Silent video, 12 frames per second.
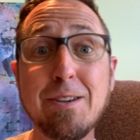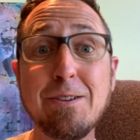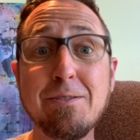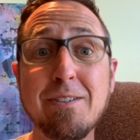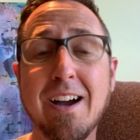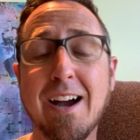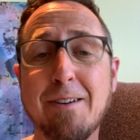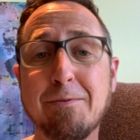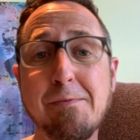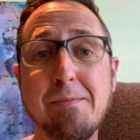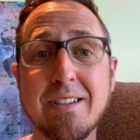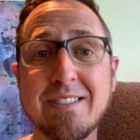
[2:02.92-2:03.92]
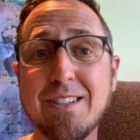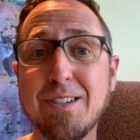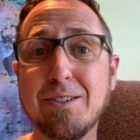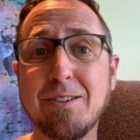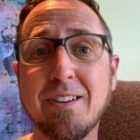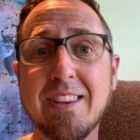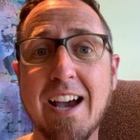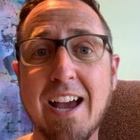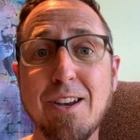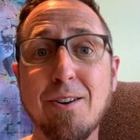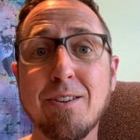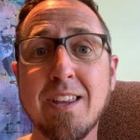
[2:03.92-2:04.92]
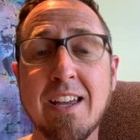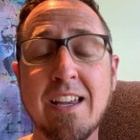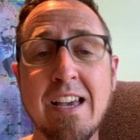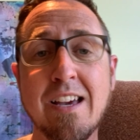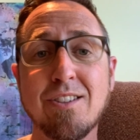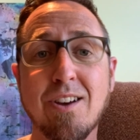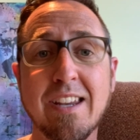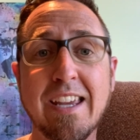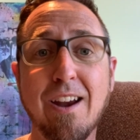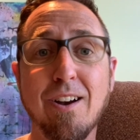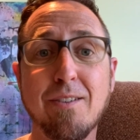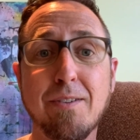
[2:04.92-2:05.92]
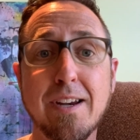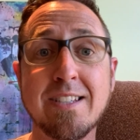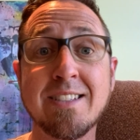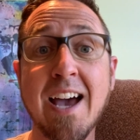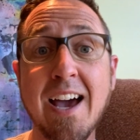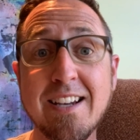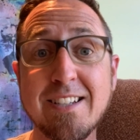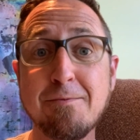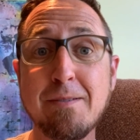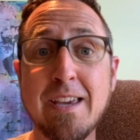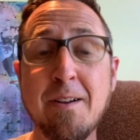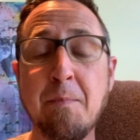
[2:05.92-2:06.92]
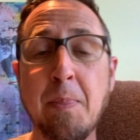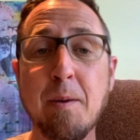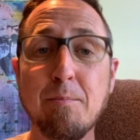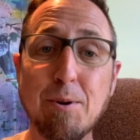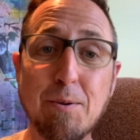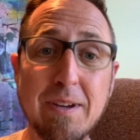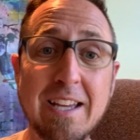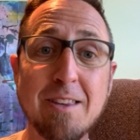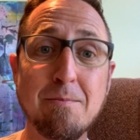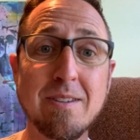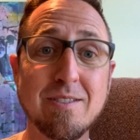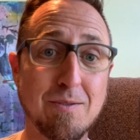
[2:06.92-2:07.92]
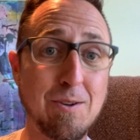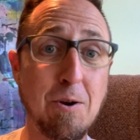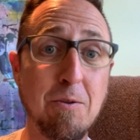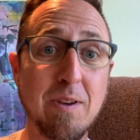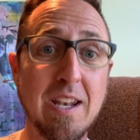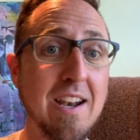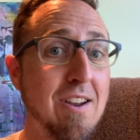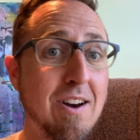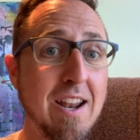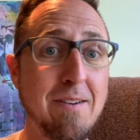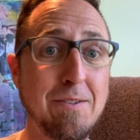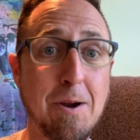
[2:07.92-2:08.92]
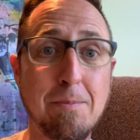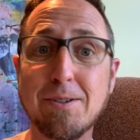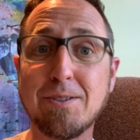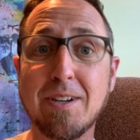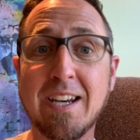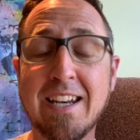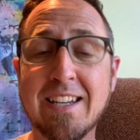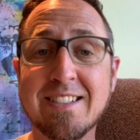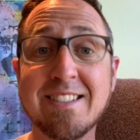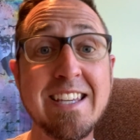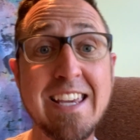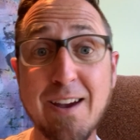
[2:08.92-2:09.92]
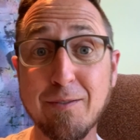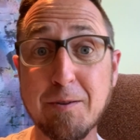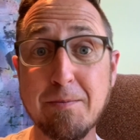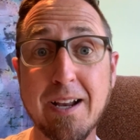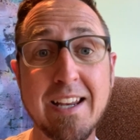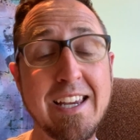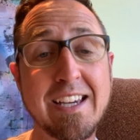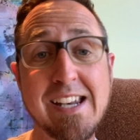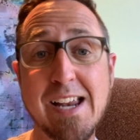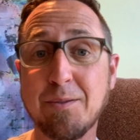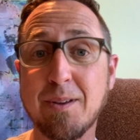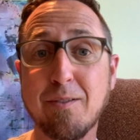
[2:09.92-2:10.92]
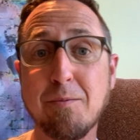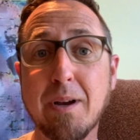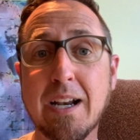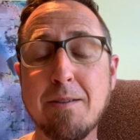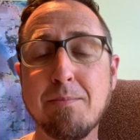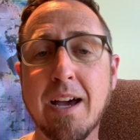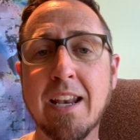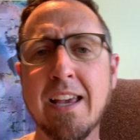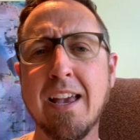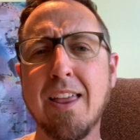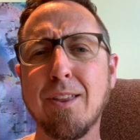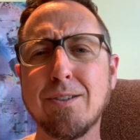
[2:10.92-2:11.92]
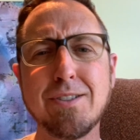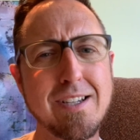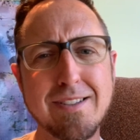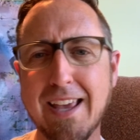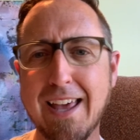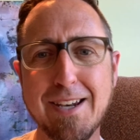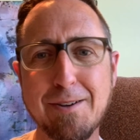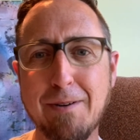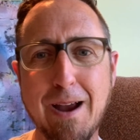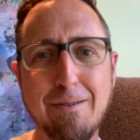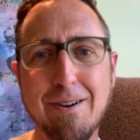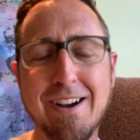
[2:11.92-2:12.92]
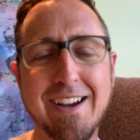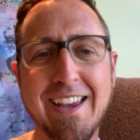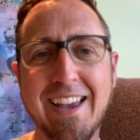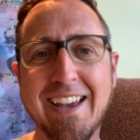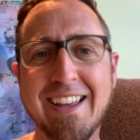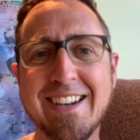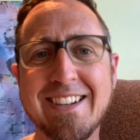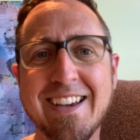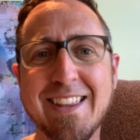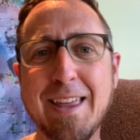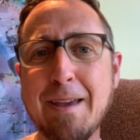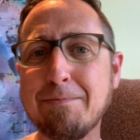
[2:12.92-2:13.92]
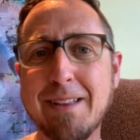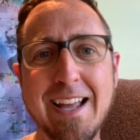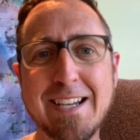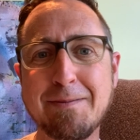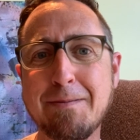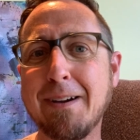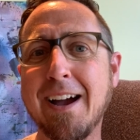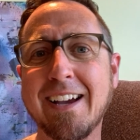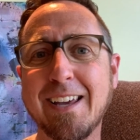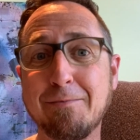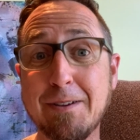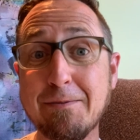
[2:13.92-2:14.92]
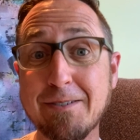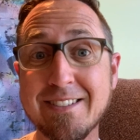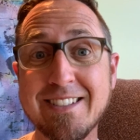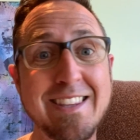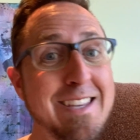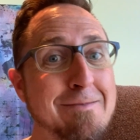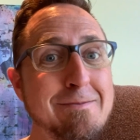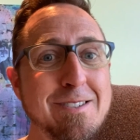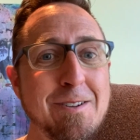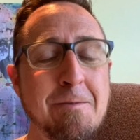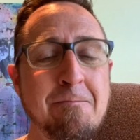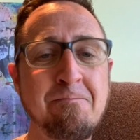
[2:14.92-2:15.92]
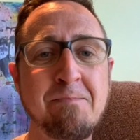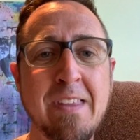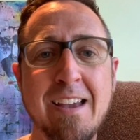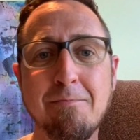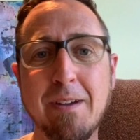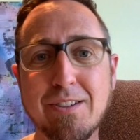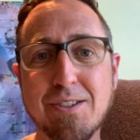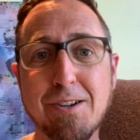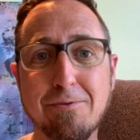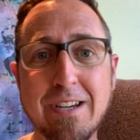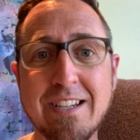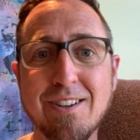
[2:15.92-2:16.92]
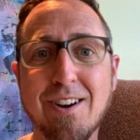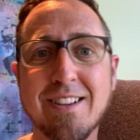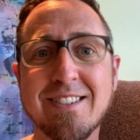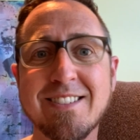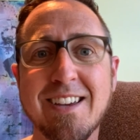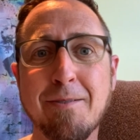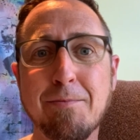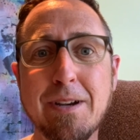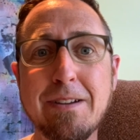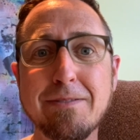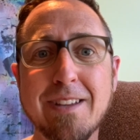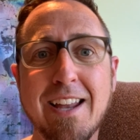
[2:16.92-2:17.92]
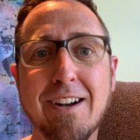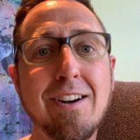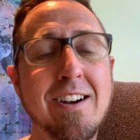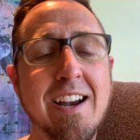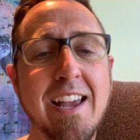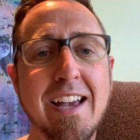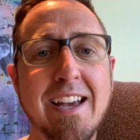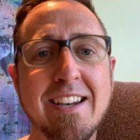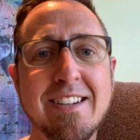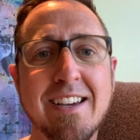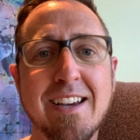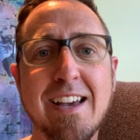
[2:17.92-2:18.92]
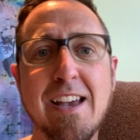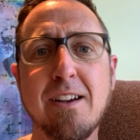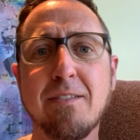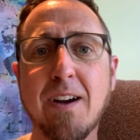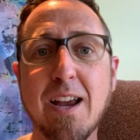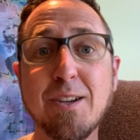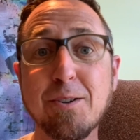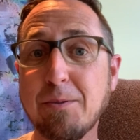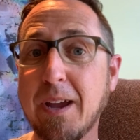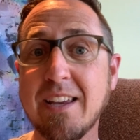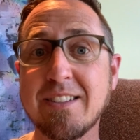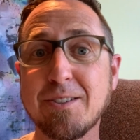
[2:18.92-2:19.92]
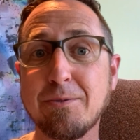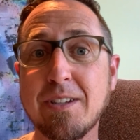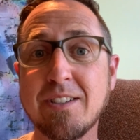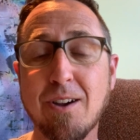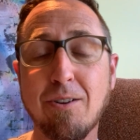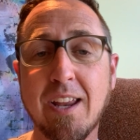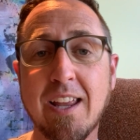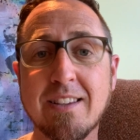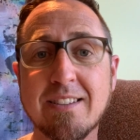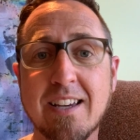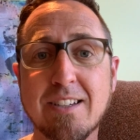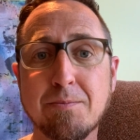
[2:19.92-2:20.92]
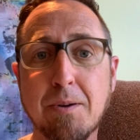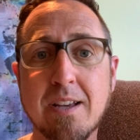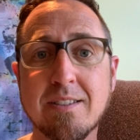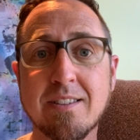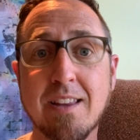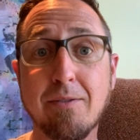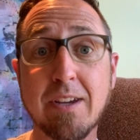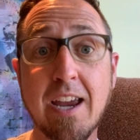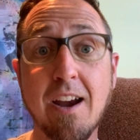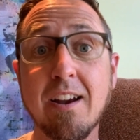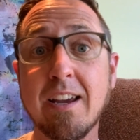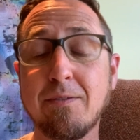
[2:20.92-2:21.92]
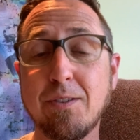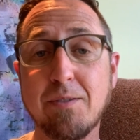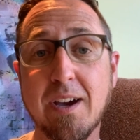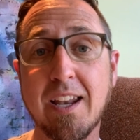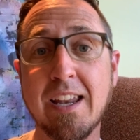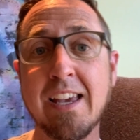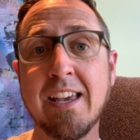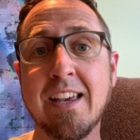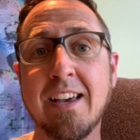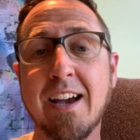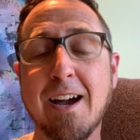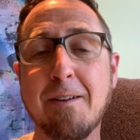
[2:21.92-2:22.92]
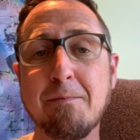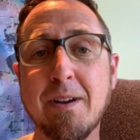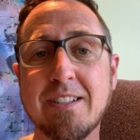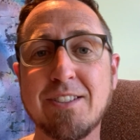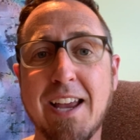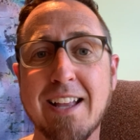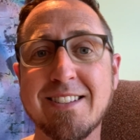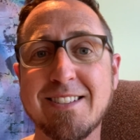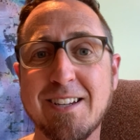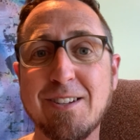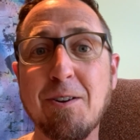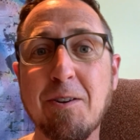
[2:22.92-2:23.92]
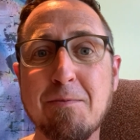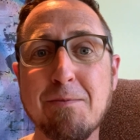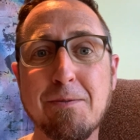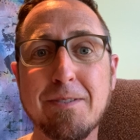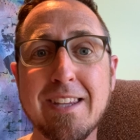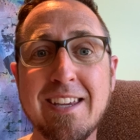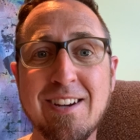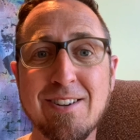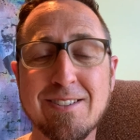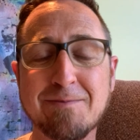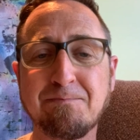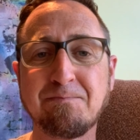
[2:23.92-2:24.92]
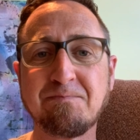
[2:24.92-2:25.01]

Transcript: you. We'll miss you. I know that Don and Karen are very sad to be moving in the midst of COVID and not have an opportunity to see everybody and connect with everybody, but they're just heading to White Rock, and they plan to be back, and we will see them. So make sure you read Don's brief letter and find your ways to reach out and express love and care if you've had a chance to know them over the years.